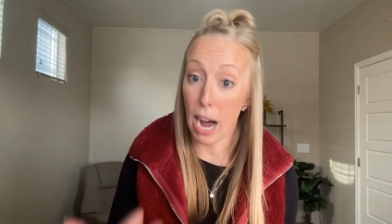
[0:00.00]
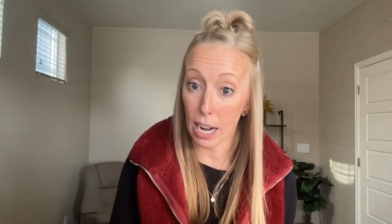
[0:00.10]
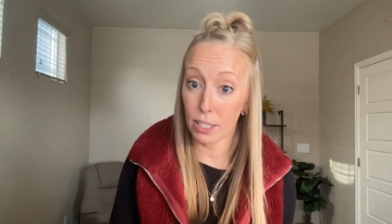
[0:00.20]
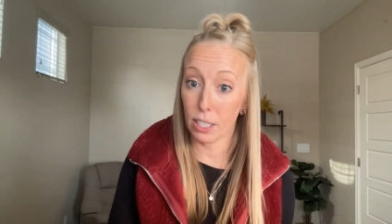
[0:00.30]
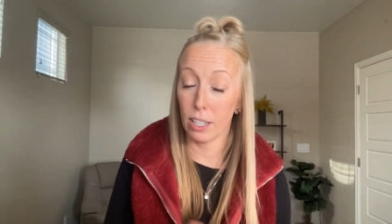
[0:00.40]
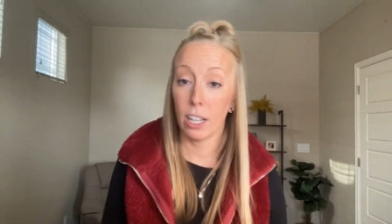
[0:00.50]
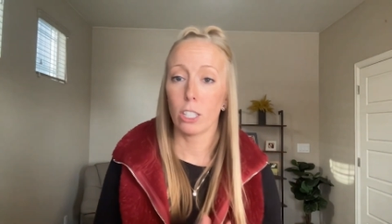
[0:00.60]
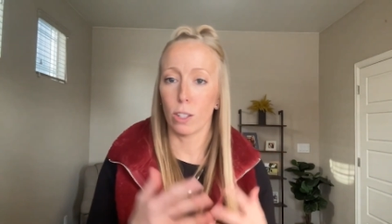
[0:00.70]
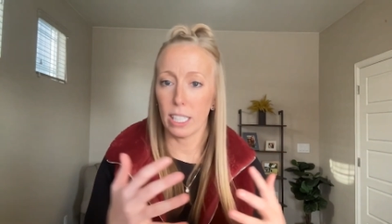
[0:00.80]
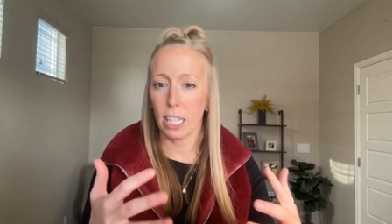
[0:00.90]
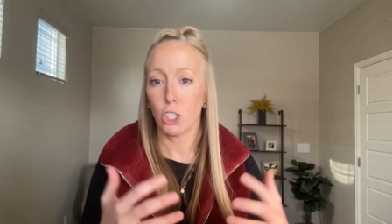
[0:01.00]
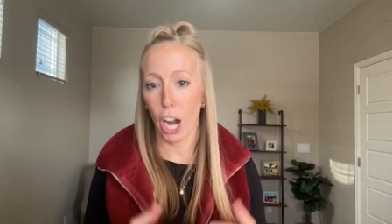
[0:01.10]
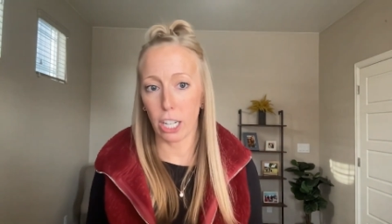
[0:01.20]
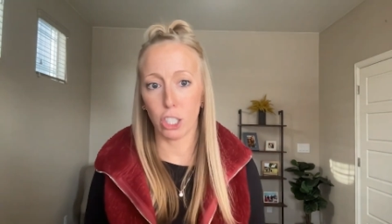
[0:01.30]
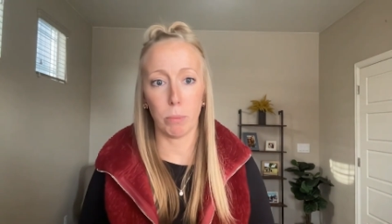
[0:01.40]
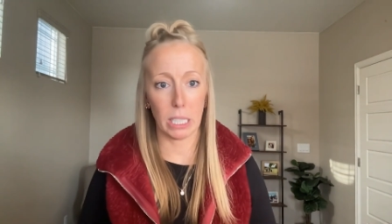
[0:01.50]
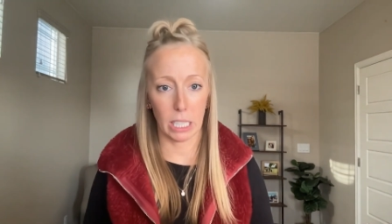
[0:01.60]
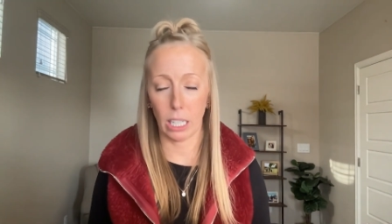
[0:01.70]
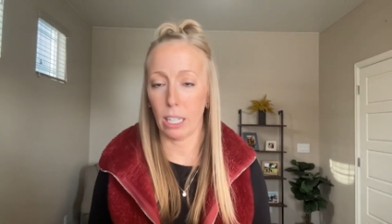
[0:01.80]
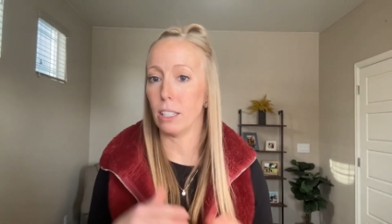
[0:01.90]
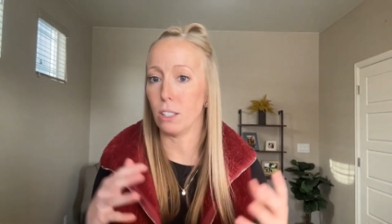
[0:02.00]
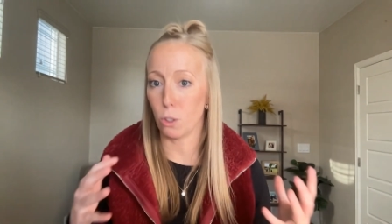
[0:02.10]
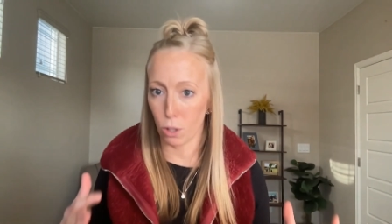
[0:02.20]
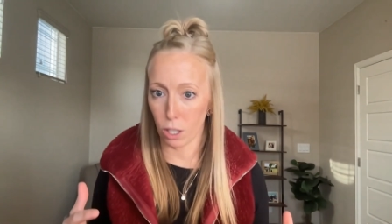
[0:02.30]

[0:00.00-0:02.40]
bot. So let's say ChatGPT is